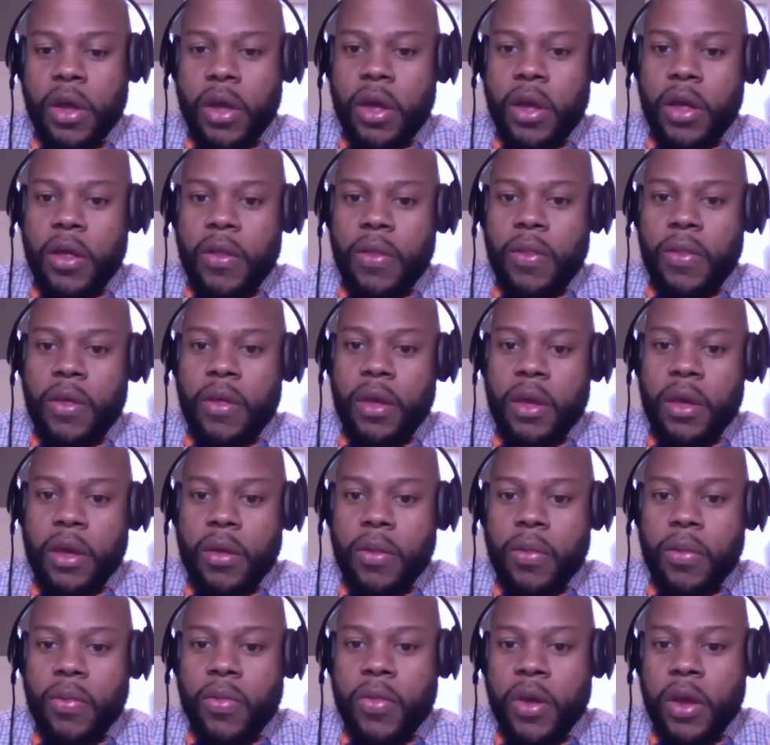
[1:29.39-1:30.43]
And
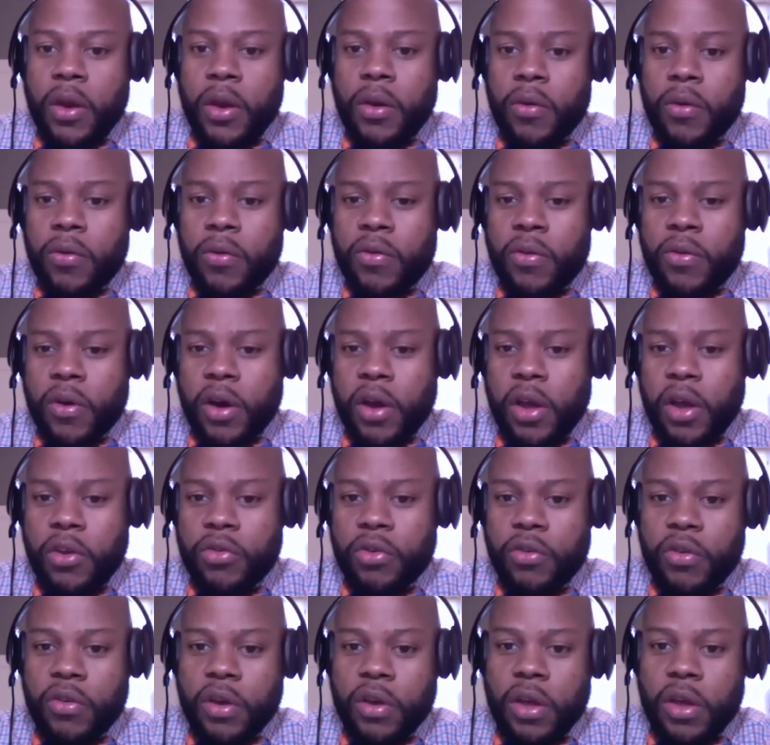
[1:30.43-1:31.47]
the thing that's
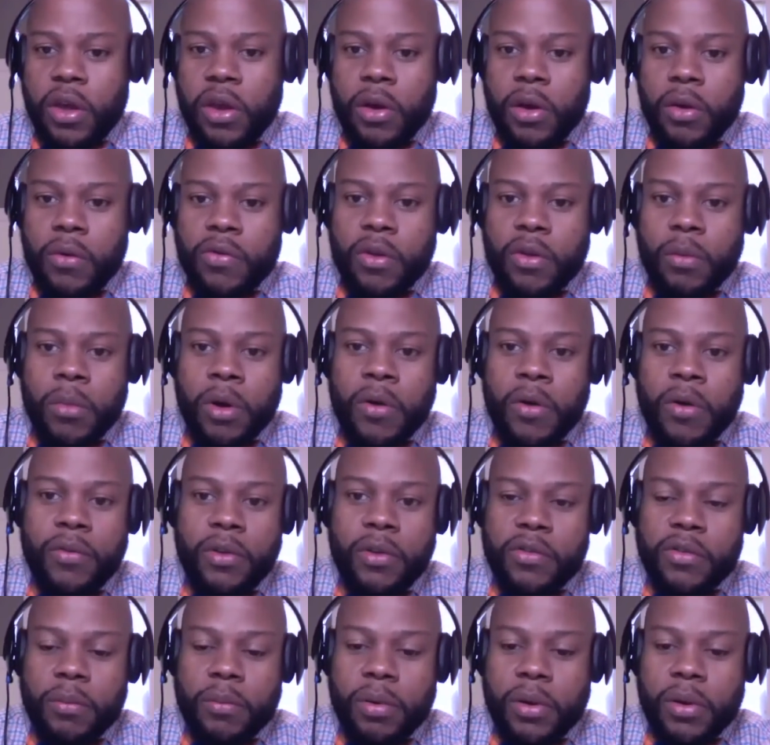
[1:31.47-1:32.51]
interesting here is the monthly
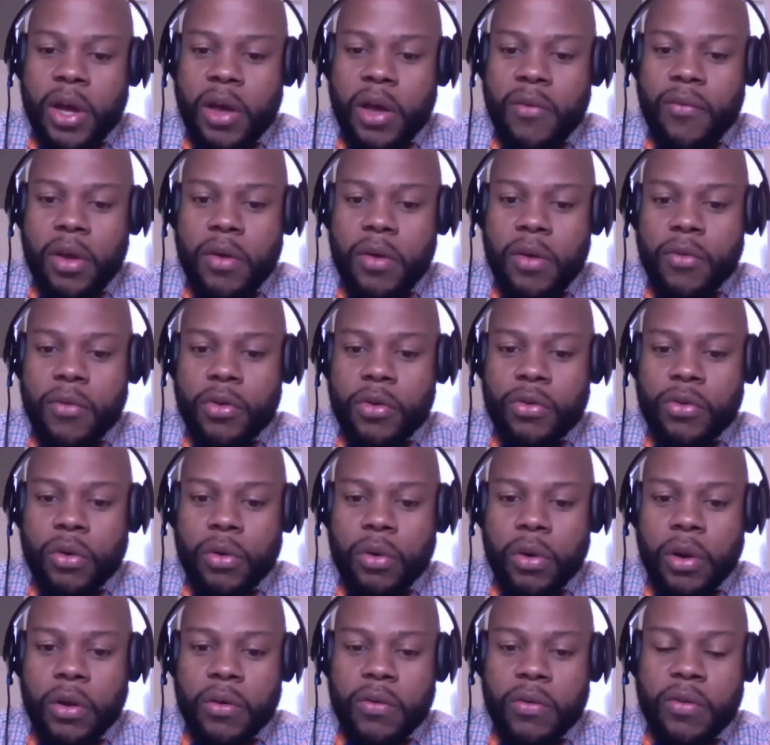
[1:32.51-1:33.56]
supply of
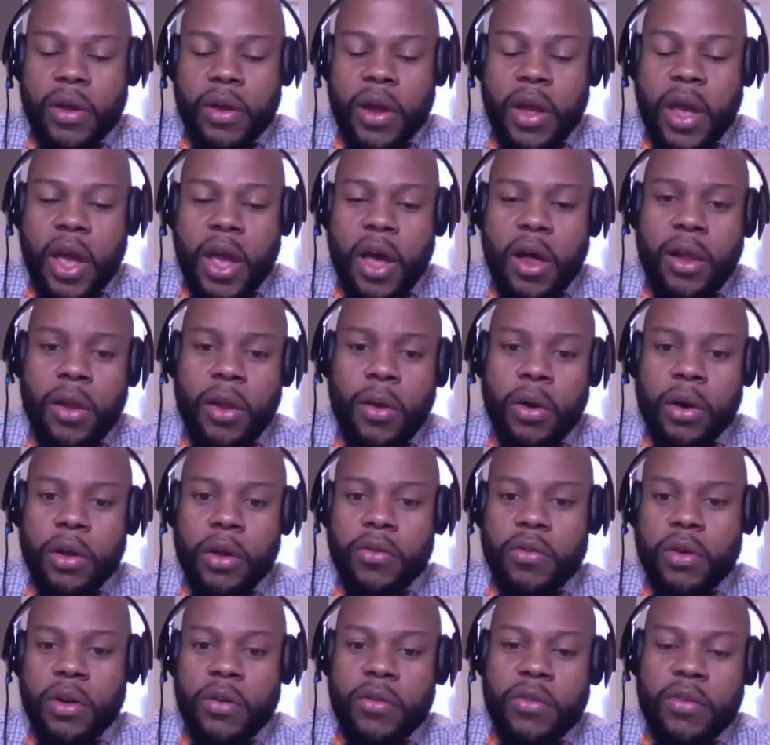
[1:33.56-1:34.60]
inventory. That's like how long it's
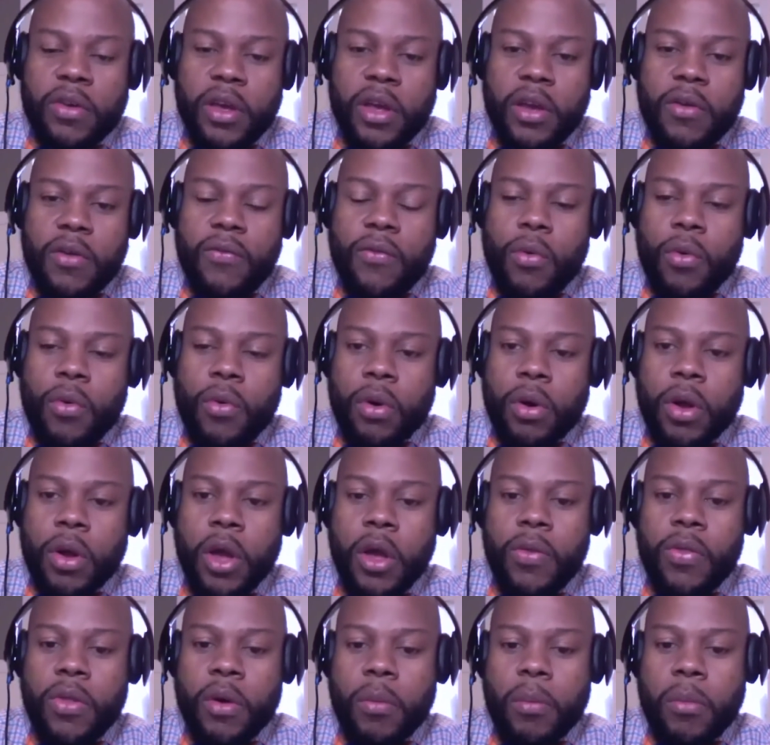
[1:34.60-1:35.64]
going to take for
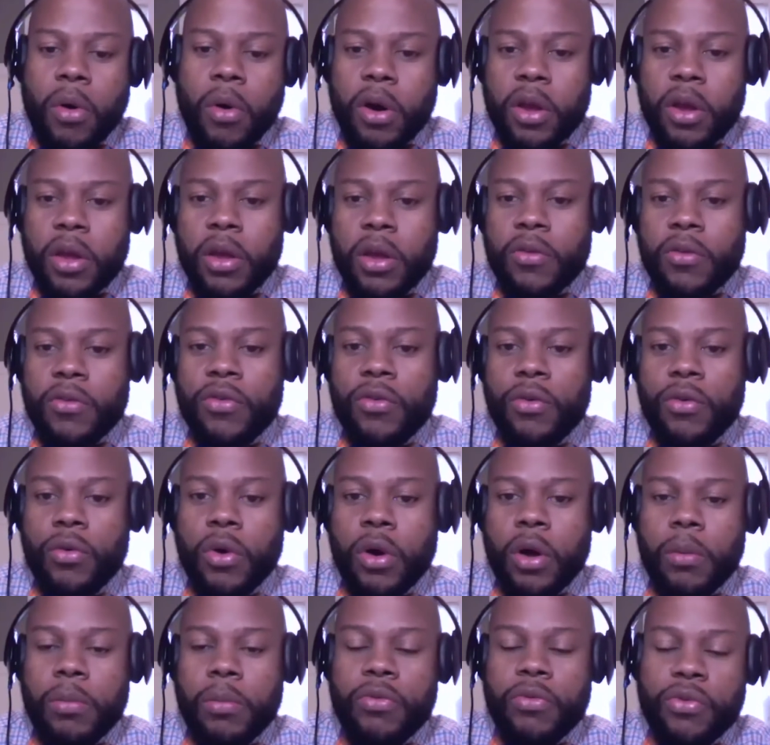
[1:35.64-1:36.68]
the market to
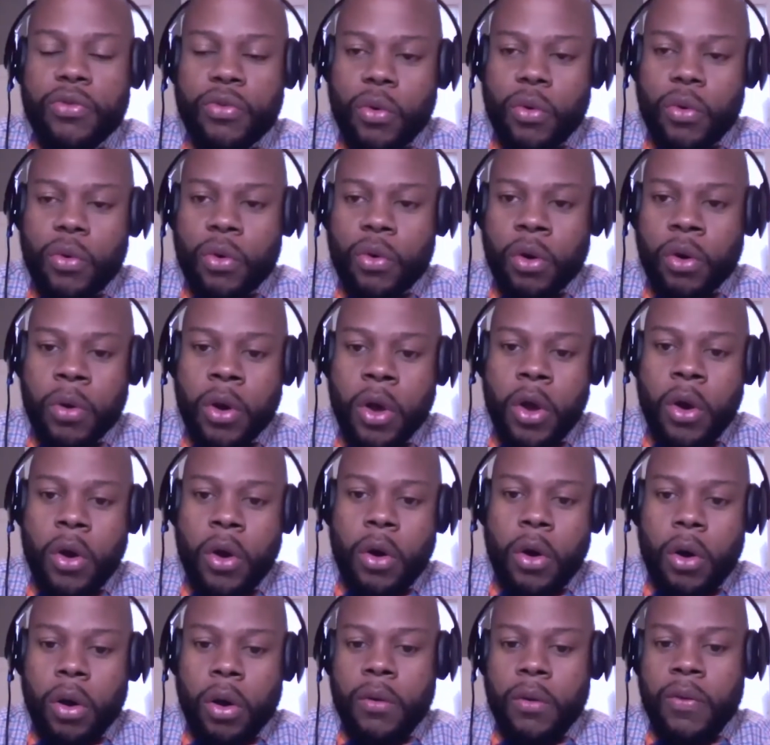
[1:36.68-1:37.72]
absorb
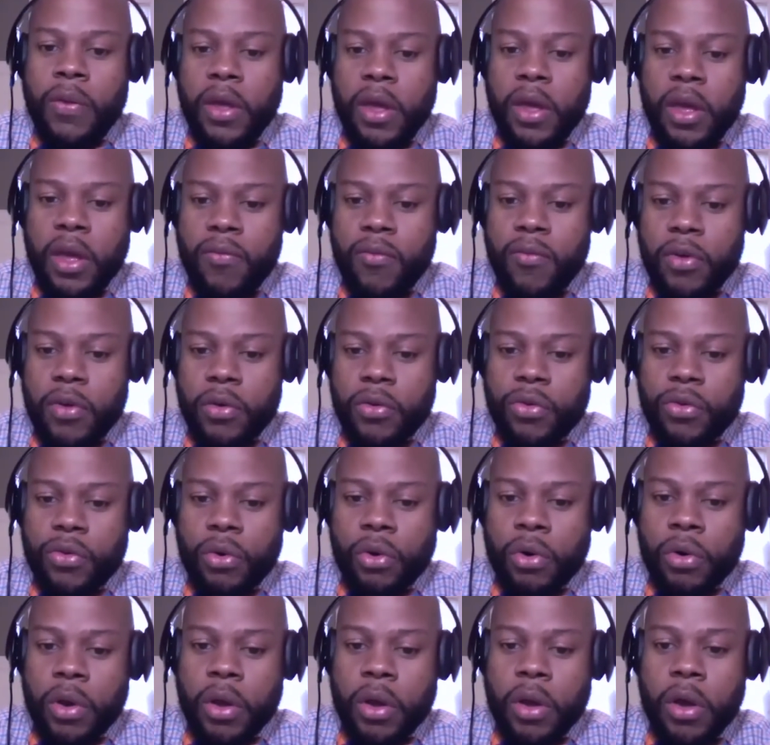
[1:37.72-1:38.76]
all of the
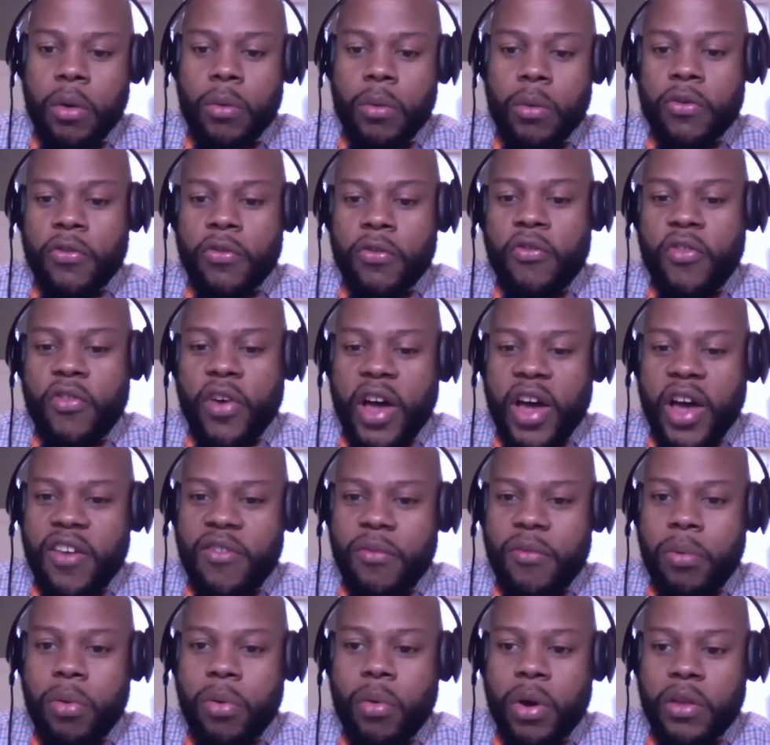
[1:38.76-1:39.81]
inventory was
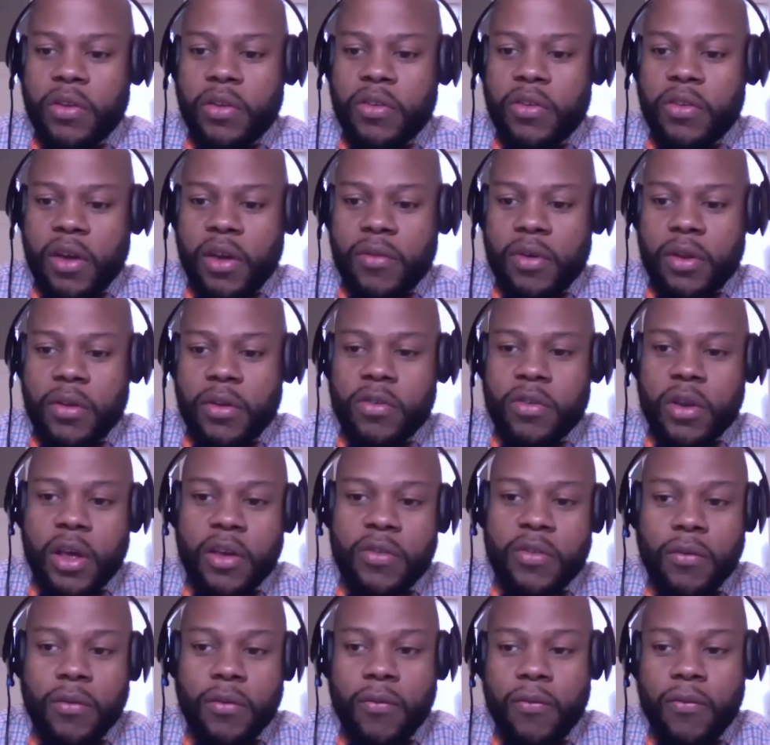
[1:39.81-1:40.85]
5.7. So
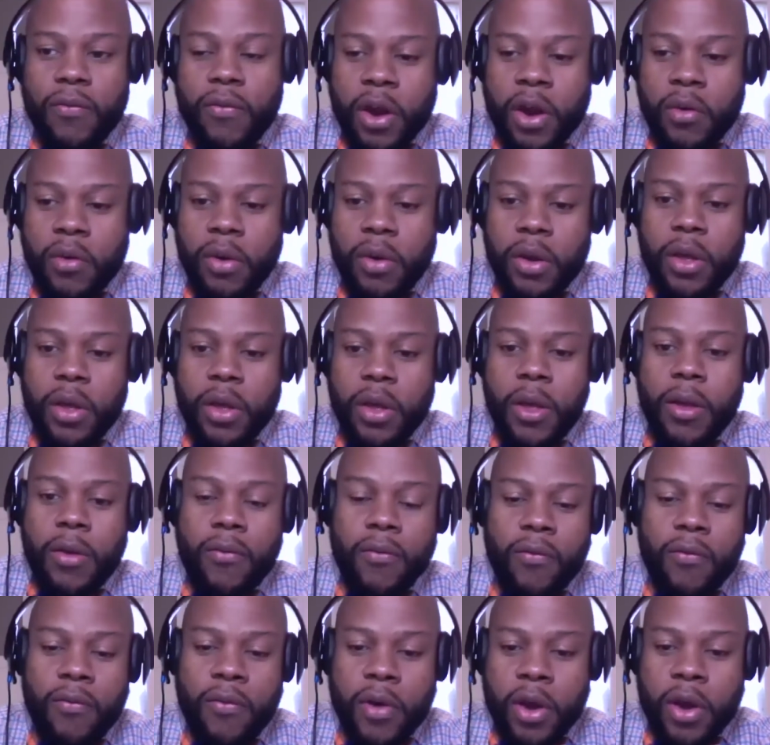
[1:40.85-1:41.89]
that's a very,
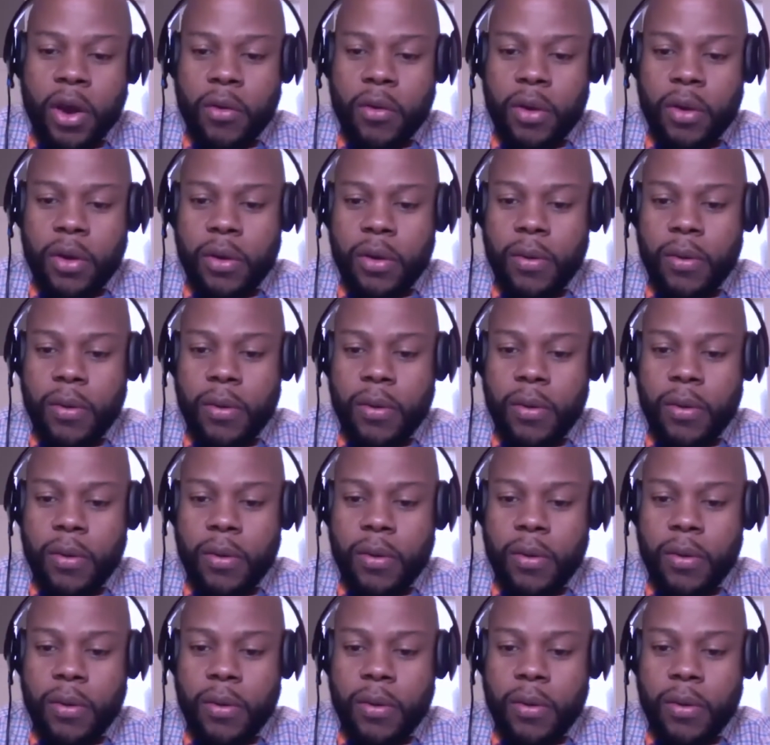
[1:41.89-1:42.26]
very